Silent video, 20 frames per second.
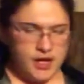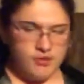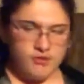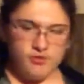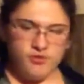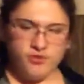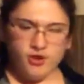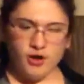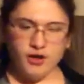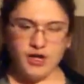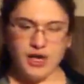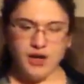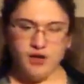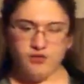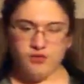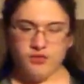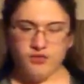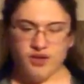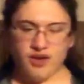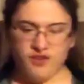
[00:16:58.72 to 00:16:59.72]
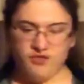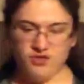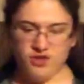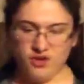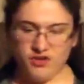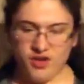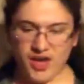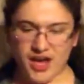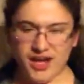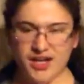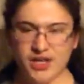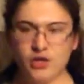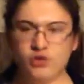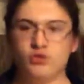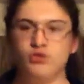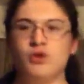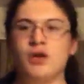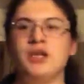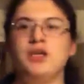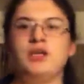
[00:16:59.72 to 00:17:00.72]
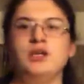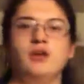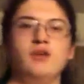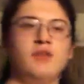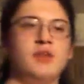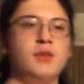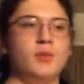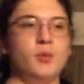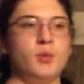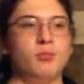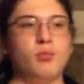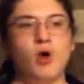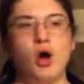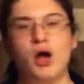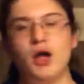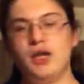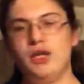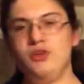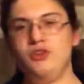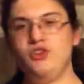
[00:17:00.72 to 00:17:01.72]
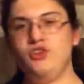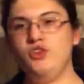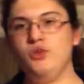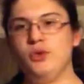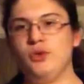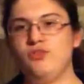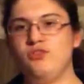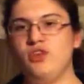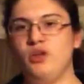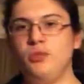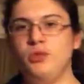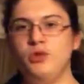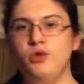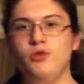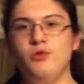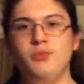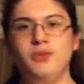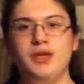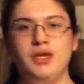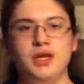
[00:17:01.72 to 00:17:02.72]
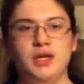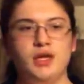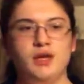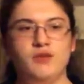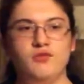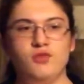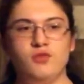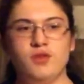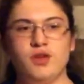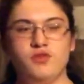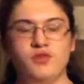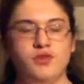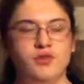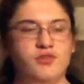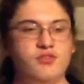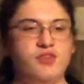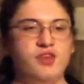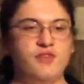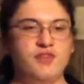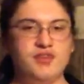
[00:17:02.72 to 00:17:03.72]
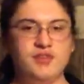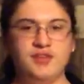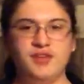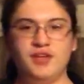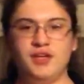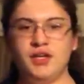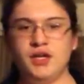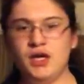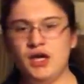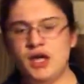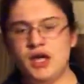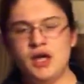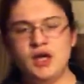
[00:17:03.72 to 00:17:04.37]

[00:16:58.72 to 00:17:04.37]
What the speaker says: The Stargazers have just had a great year. They were brought into USW at the beginning of 2017.